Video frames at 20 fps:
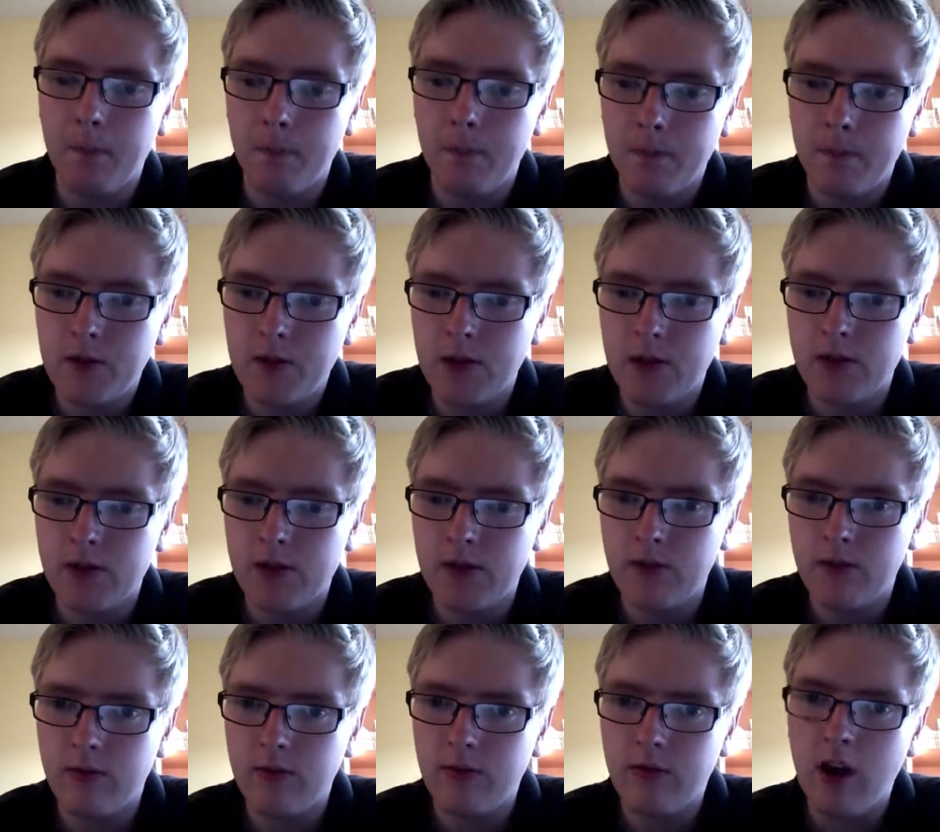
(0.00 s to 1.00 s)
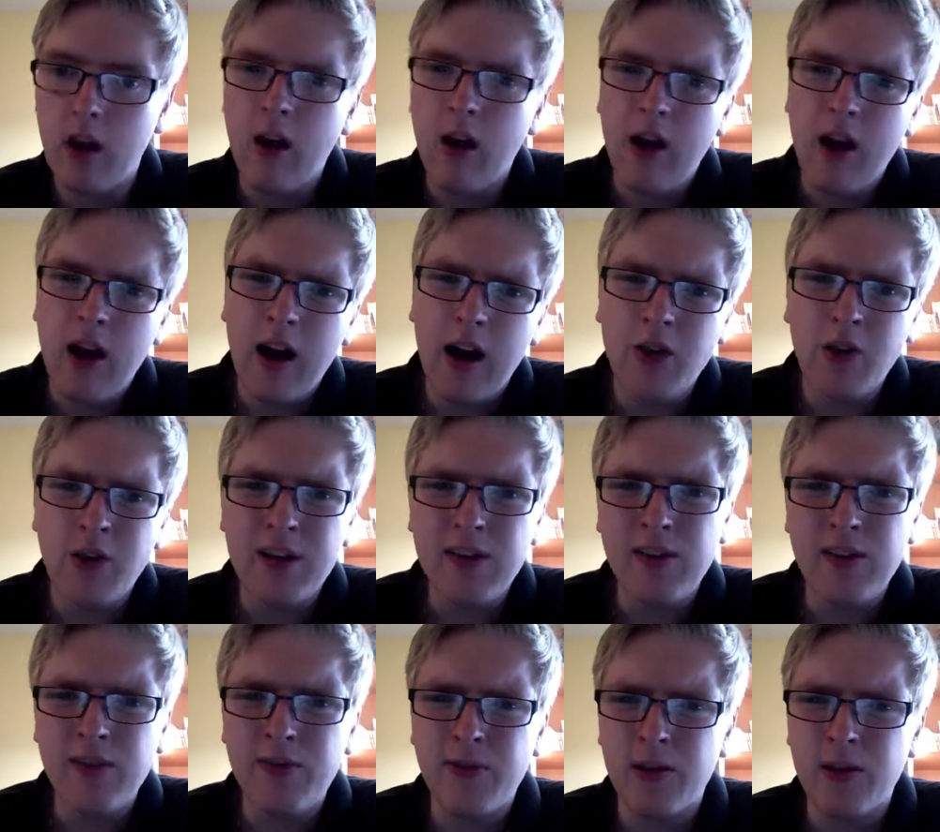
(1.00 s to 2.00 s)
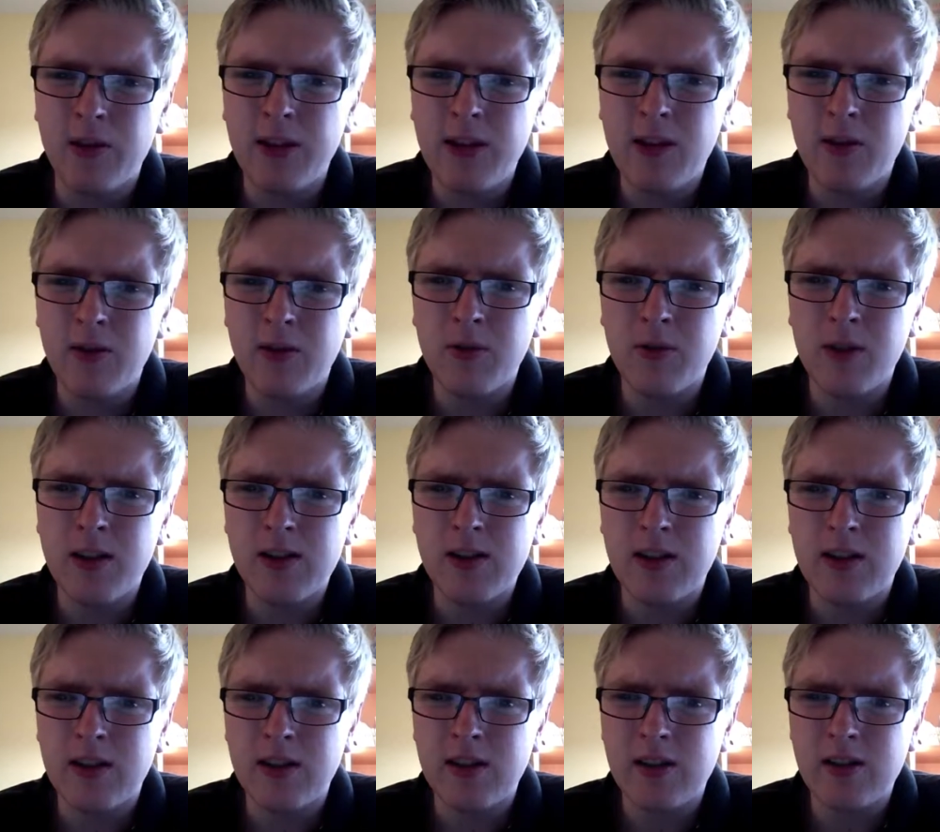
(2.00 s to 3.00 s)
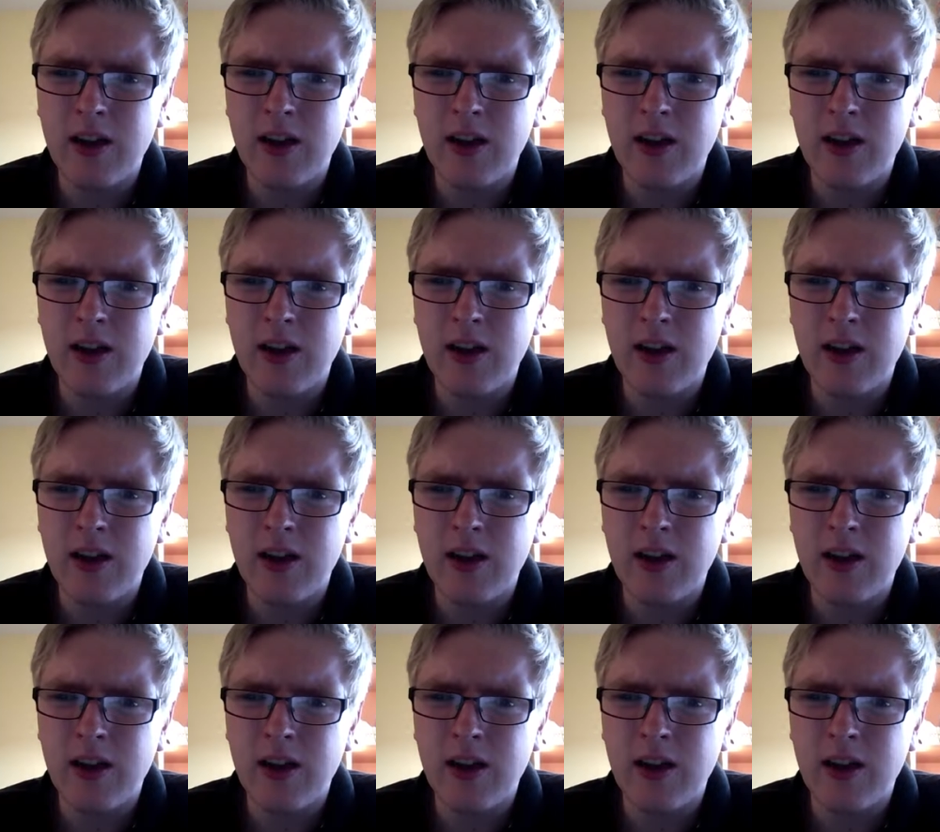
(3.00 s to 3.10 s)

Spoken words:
just not even for legal reasons.